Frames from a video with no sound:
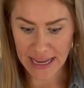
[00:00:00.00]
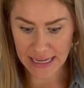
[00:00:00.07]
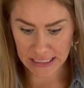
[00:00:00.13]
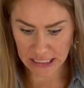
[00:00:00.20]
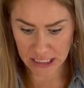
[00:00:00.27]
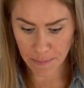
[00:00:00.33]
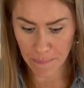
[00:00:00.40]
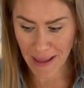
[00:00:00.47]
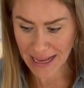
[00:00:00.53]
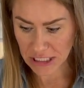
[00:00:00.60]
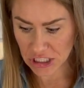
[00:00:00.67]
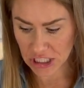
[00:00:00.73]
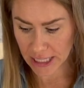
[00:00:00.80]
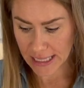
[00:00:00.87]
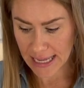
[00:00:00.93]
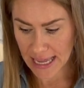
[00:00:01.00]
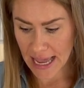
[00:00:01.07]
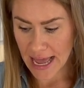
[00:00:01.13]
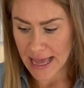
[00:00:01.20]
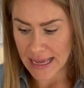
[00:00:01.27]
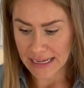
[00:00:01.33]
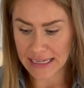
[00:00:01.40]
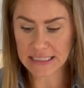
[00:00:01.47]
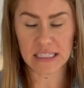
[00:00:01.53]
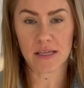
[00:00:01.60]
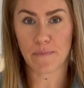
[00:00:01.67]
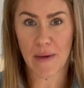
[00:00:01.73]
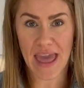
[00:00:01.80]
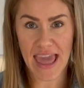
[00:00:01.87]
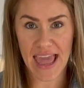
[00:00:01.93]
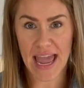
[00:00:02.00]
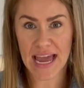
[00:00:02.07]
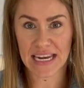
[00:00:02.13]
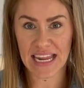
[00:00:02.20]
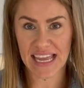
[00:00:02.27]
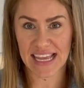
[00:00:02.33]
especially because the pan